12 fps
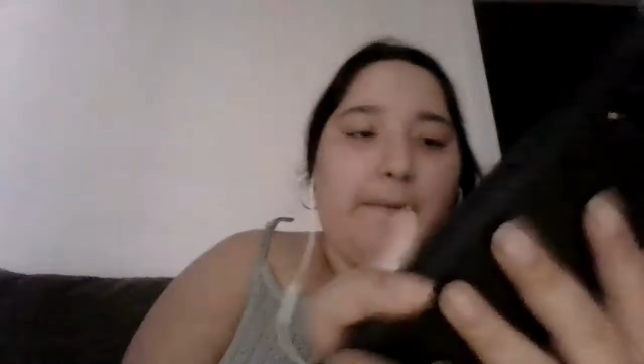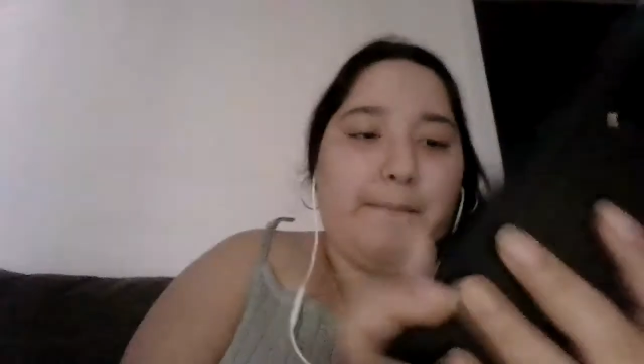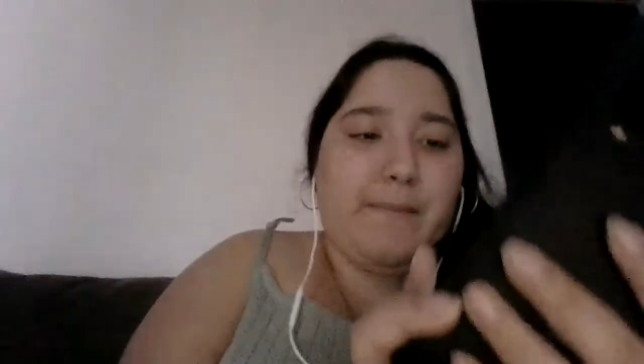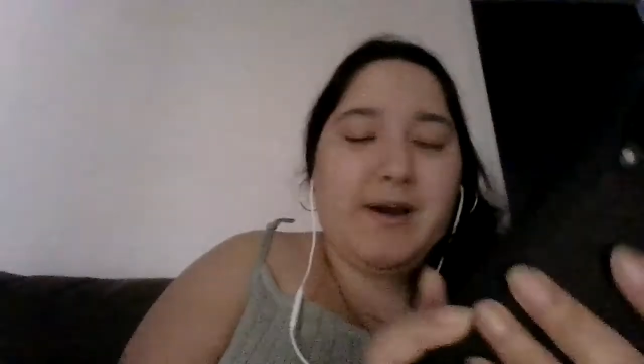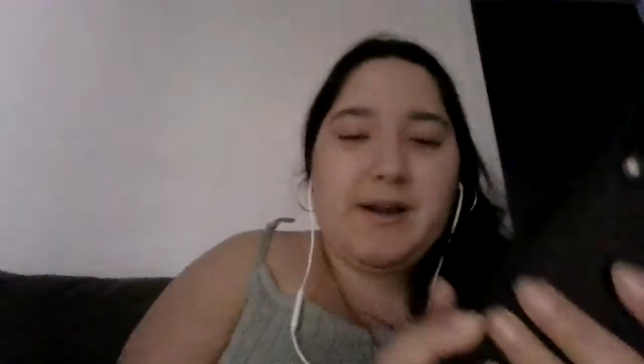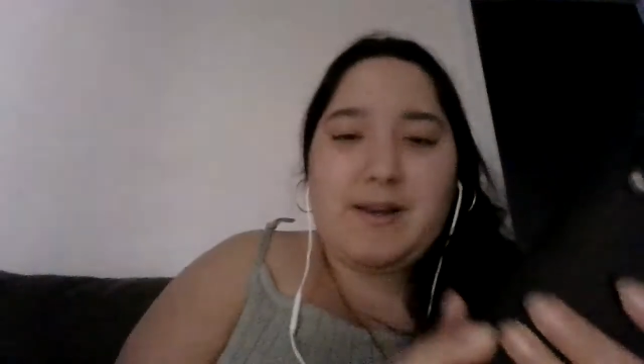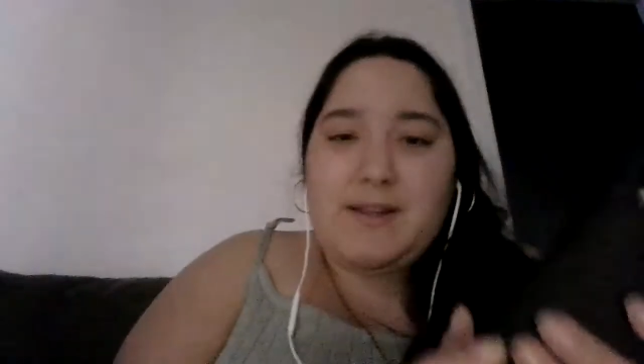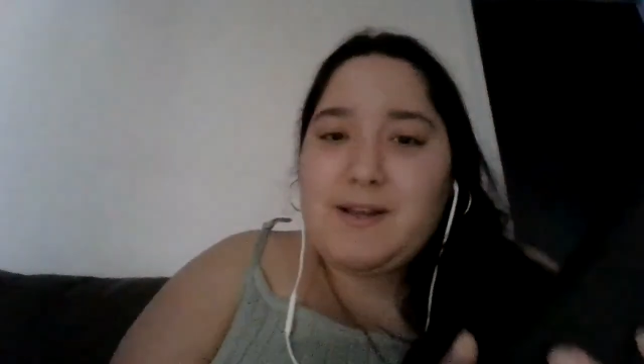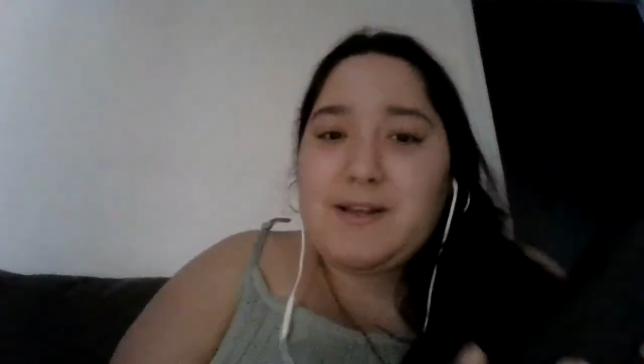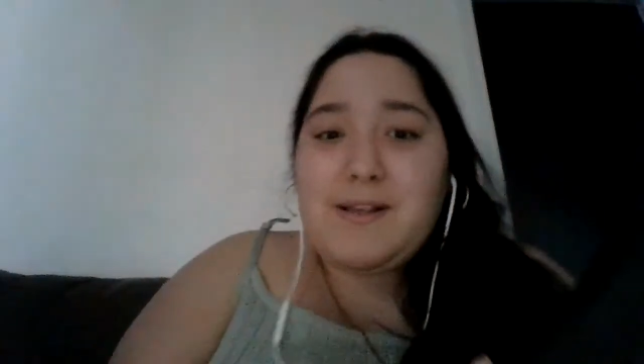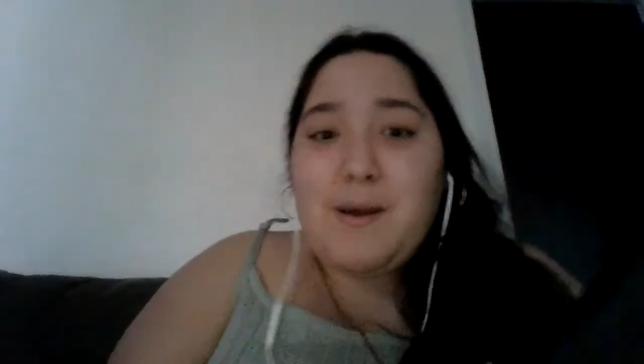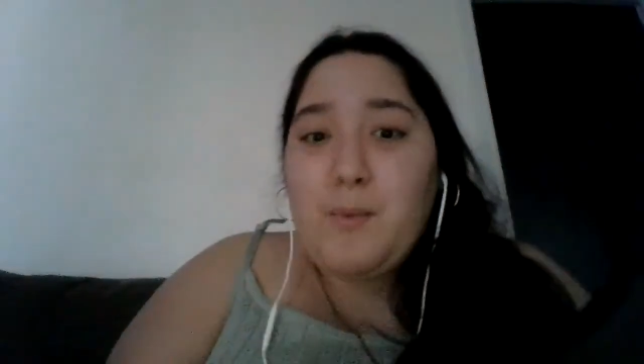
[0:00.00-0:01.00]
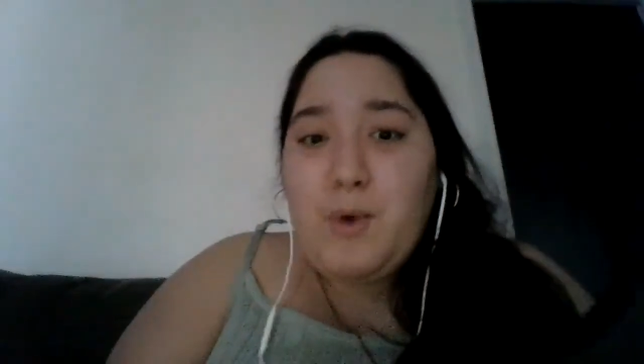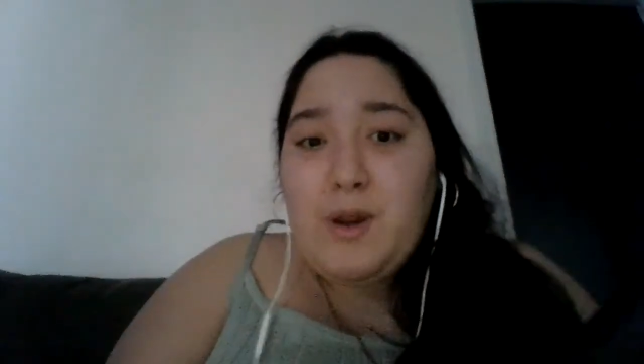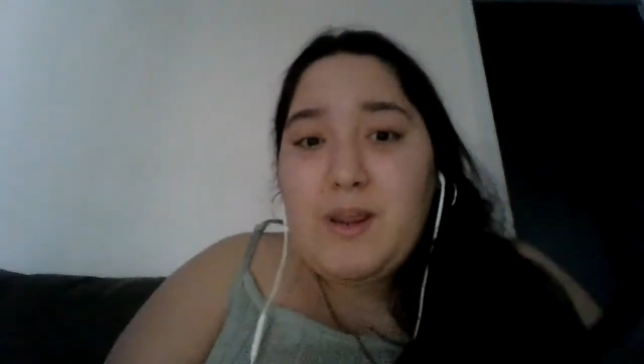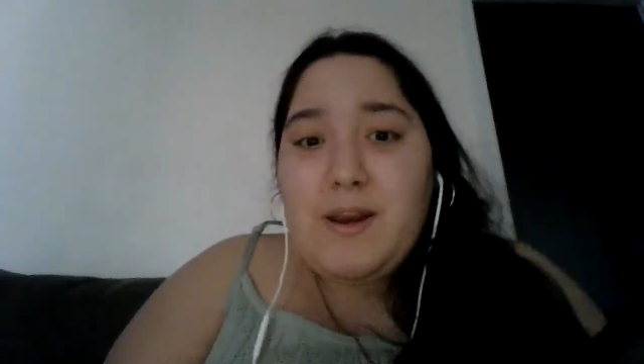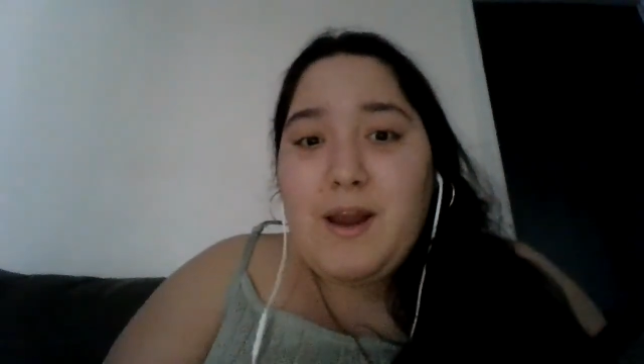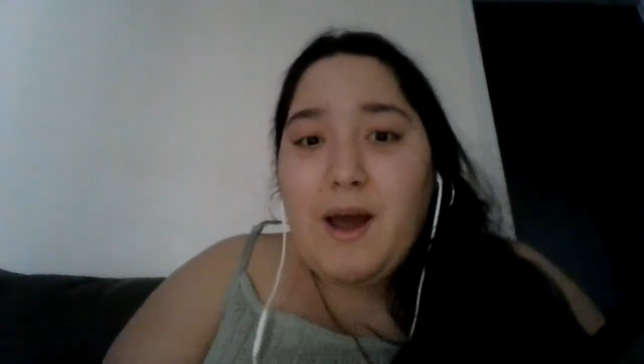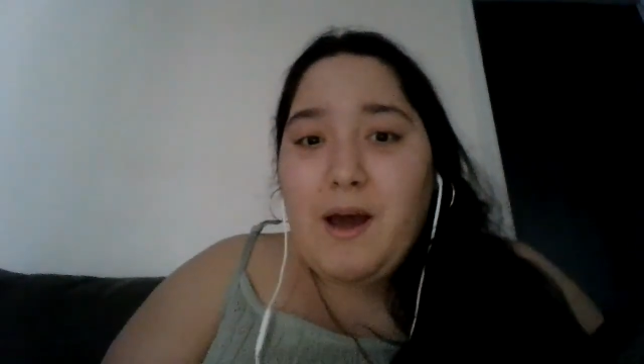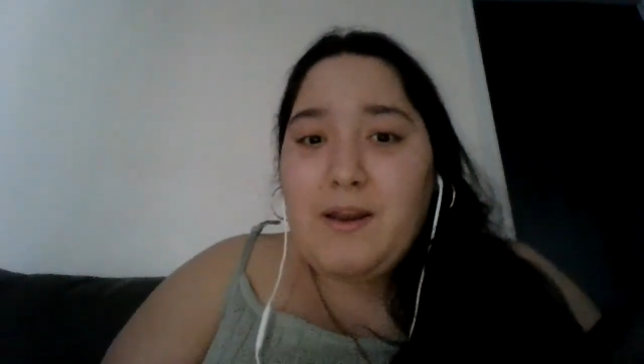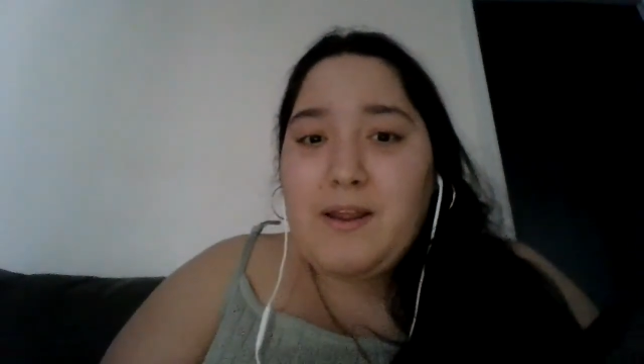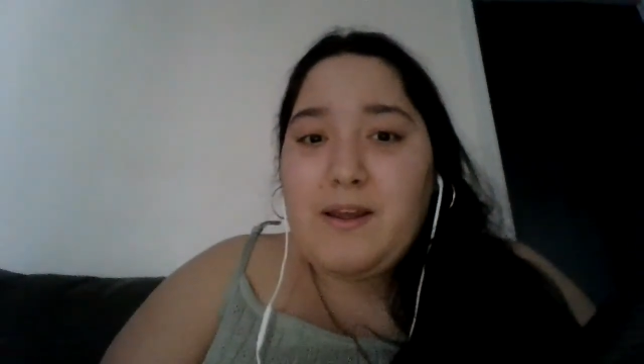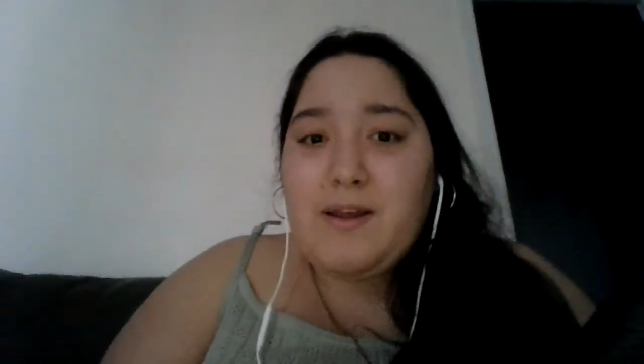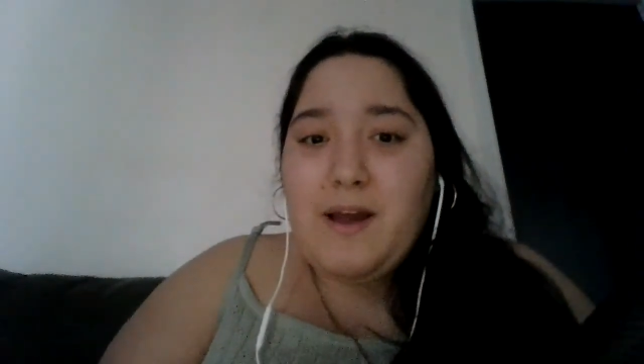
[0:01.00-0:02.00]
But because I'm working on
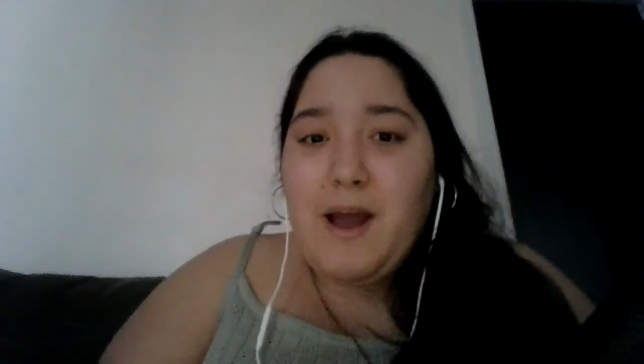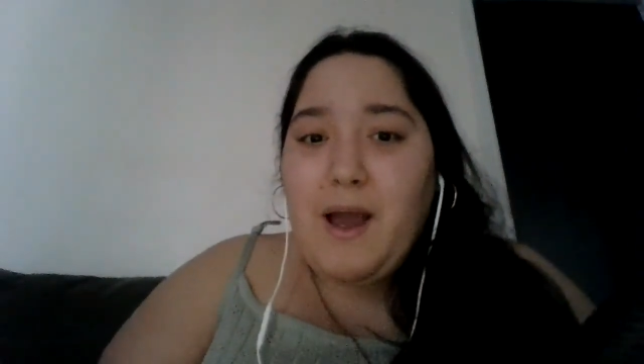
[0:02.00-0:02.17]
it,